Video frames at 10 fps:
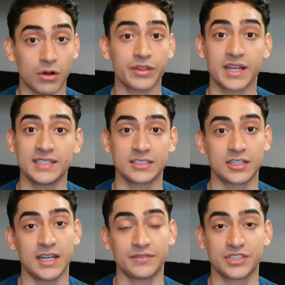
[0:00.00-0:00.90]
all the guys are
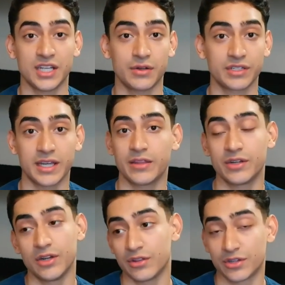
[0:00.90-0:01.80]
going to have to shower together
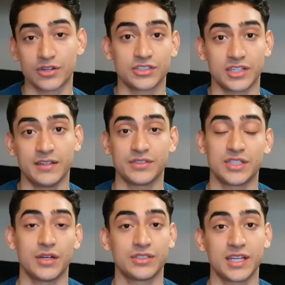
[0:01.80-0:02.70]
and all the girls are going to have to
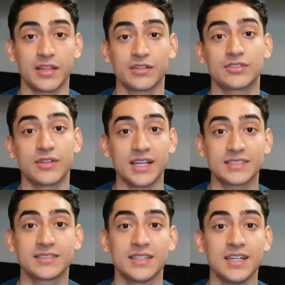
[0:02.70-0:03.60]
shower together, so
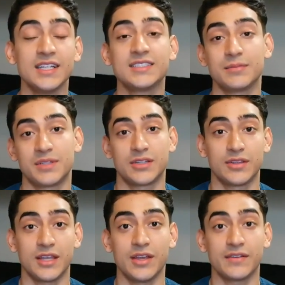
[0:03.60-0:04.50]
that's something
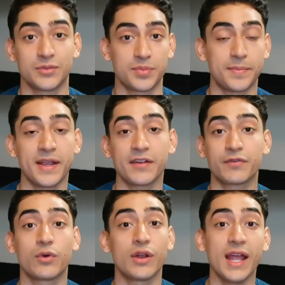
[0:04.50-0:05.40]
that you have to prepare
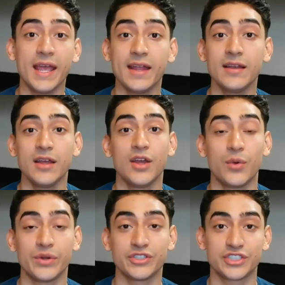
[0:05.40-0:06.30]
for. And
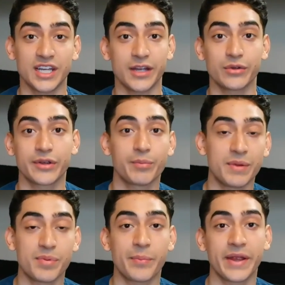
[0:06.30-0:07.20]
when you're showering, be
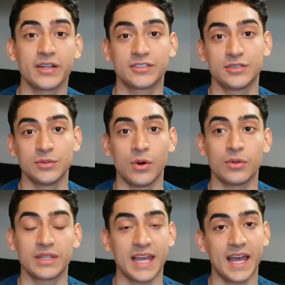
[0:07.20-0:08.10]
prepared to
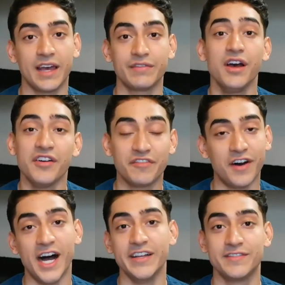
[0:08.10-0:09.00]
only have
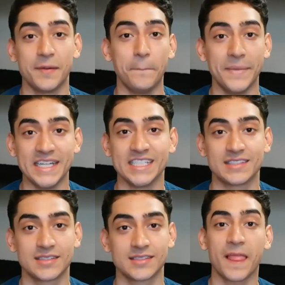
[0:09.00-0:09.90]
five
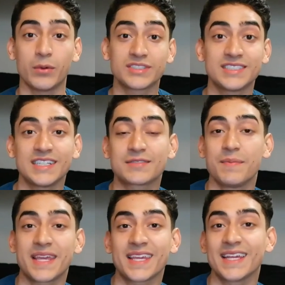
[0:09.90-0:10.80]
minutes. I would suggest
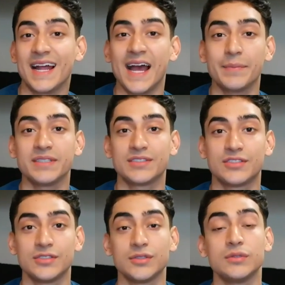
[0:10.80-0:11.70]
making it a habit
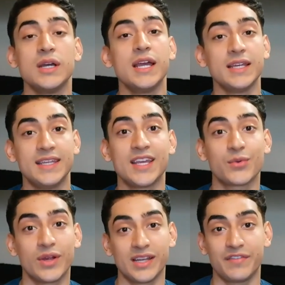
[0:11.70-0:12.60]
to get
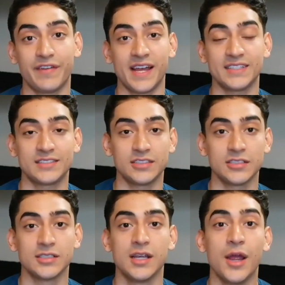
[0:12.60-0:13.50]
ready
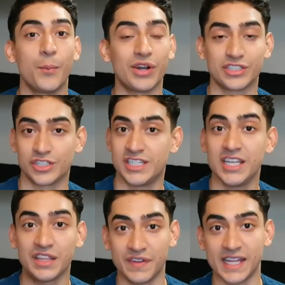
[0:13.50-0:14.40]
faster, brush your
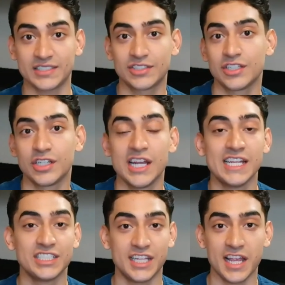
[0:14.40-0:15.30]
teeth faster,
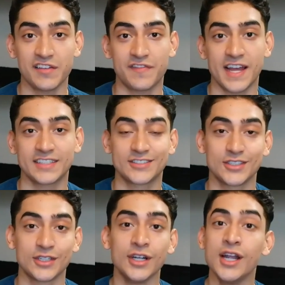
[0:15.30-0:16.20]
shave
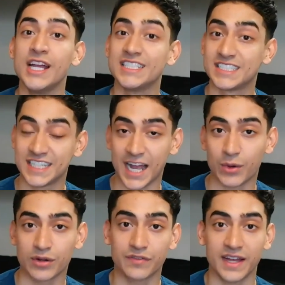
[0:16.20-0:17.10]
faster,
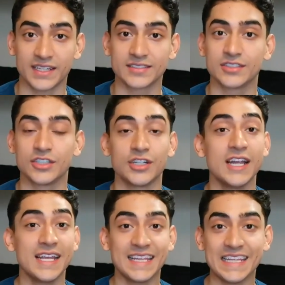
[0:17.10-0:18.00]
shower faster,
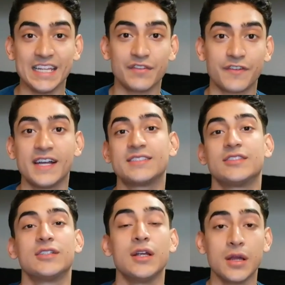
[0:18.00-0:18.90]
eat
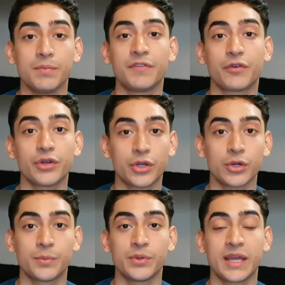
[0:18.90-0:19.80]
faster before you go
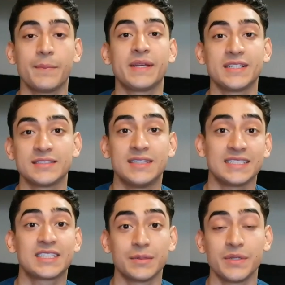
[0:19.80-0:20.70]
to boot camp because
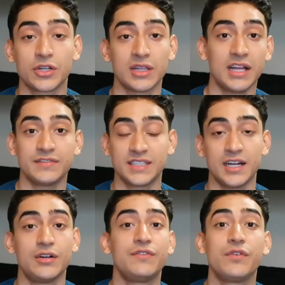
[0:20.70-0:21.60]
that's going to be your
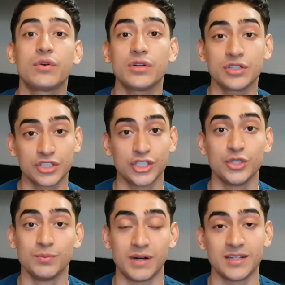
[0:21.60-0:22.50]
lifestyle for
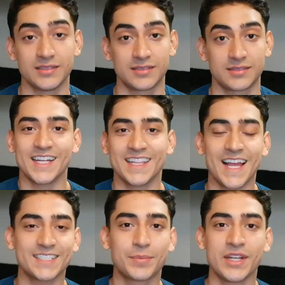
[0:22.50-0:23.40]
two months. And
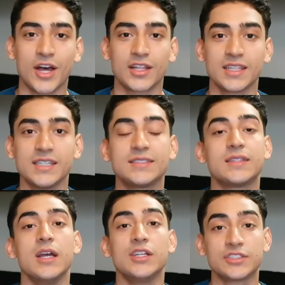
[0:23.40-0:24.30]
last but not
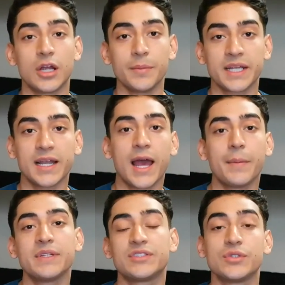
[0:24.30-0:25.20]
least, start making a
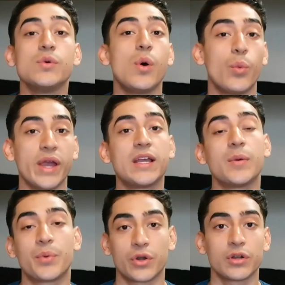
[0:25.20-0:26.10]
habit to wake
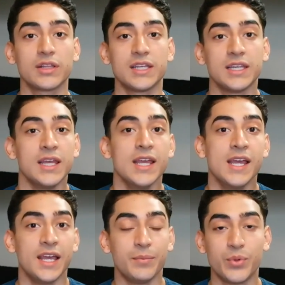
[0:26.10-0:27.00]
up early.
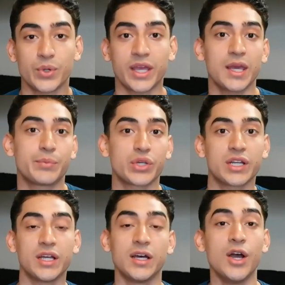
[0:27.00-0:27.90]
In boot camp, you're
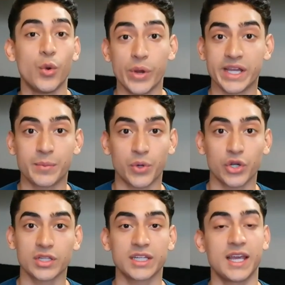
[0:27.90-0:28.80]
going to wake up
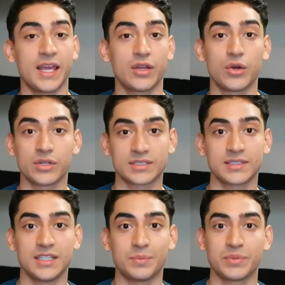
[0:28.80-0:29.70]
early and go to
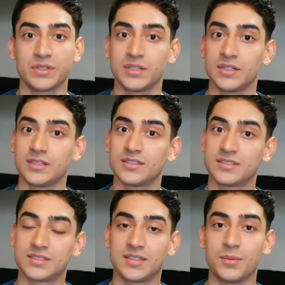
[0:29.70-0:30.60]
sleep
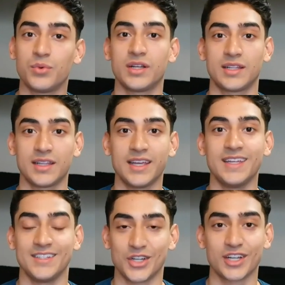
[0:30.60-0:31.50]
somewhat
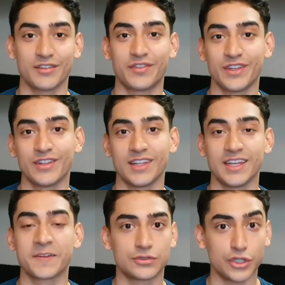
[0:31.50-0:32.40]
late. You're going to feel
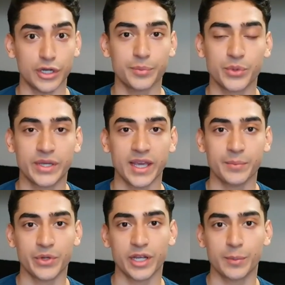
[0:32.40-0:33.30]
like during boot
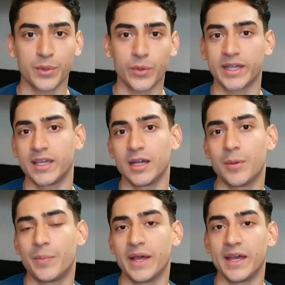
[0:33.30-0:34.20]
camp, you're going to be waking
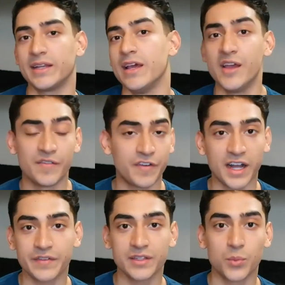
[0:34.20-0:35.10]
up at
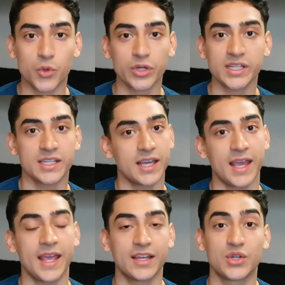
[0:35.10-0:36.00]
5 in the morning
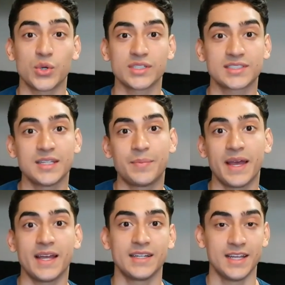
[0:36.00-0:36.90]
and going to sleep
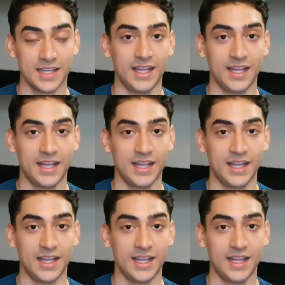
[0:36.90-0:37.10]
at